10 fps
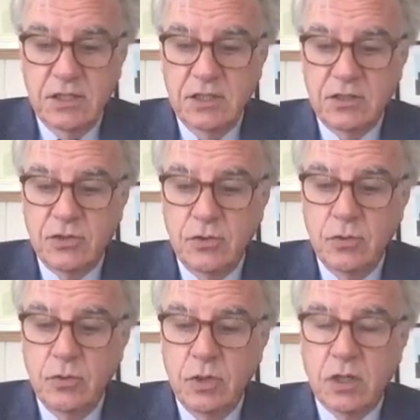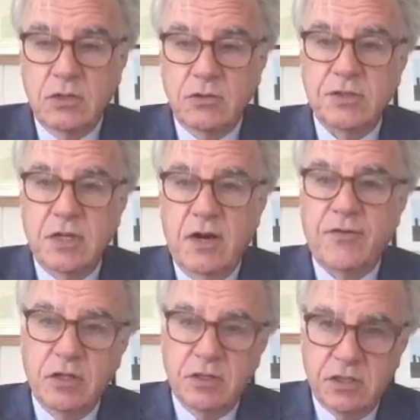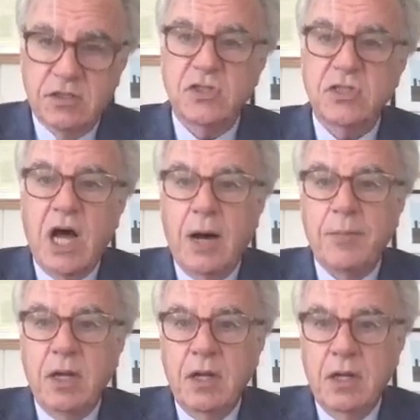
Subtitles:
into countries in Africa to stop